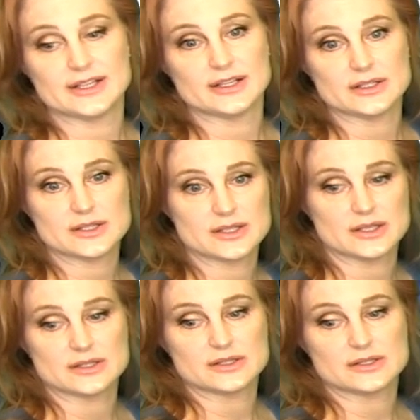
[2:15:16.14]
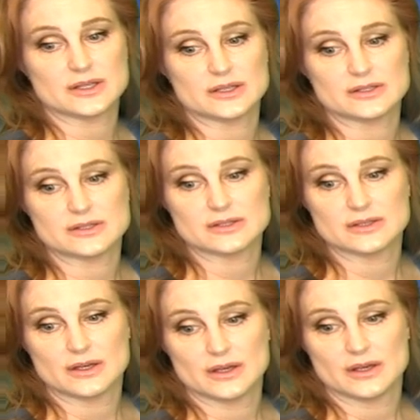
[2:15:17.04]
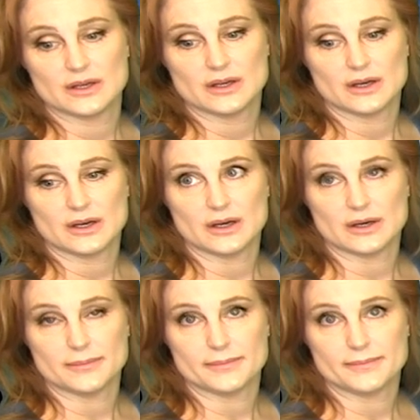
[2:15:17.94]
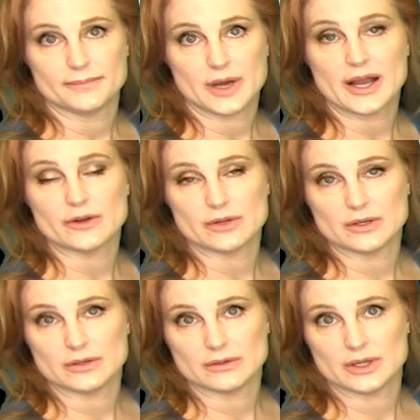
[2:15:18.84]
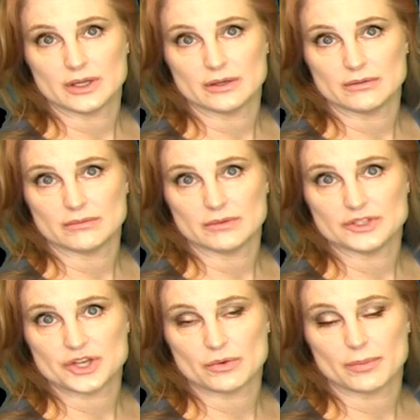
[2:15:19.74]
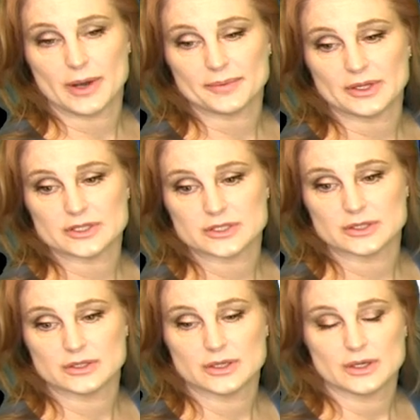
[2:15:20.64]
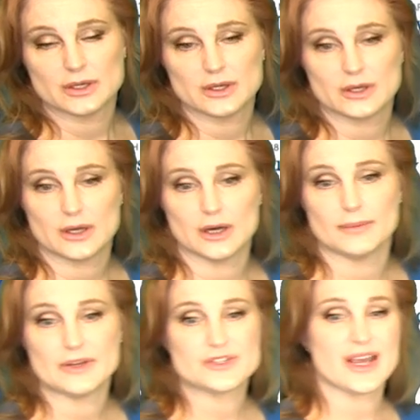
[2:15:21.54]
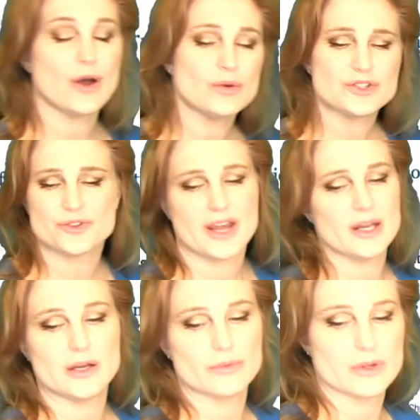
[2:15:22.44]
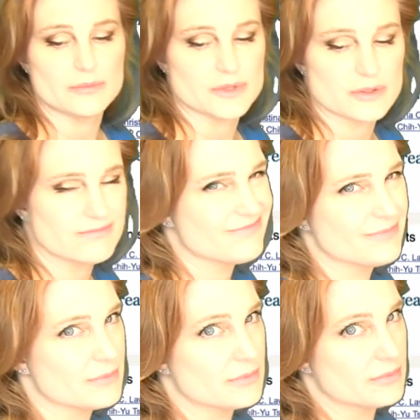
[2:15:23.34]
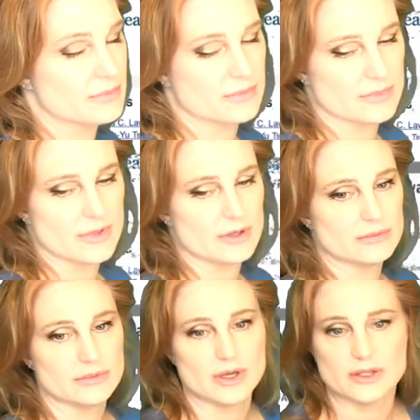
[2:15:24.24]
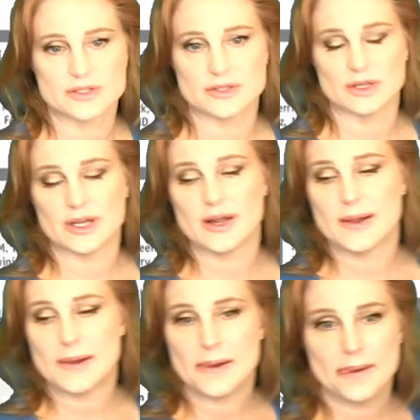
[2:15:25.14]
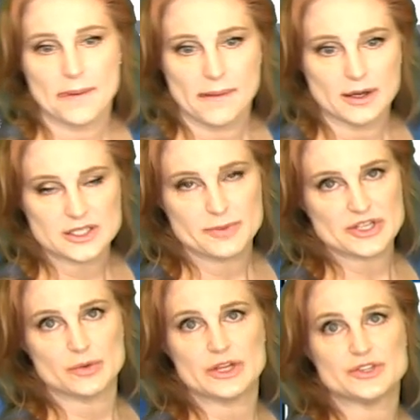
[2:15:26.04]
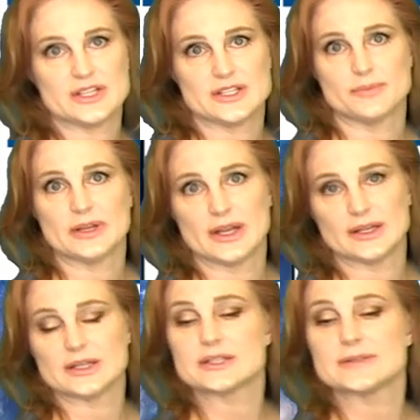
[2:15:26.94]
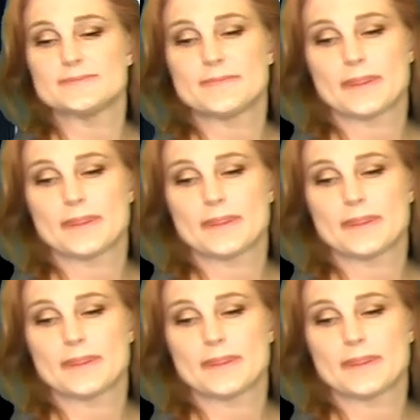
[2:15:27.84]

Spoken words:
attendants is higher than the general population. And they're saying, oh, it's circadian rhythms. No, not necessarily. Especially when you see something like this.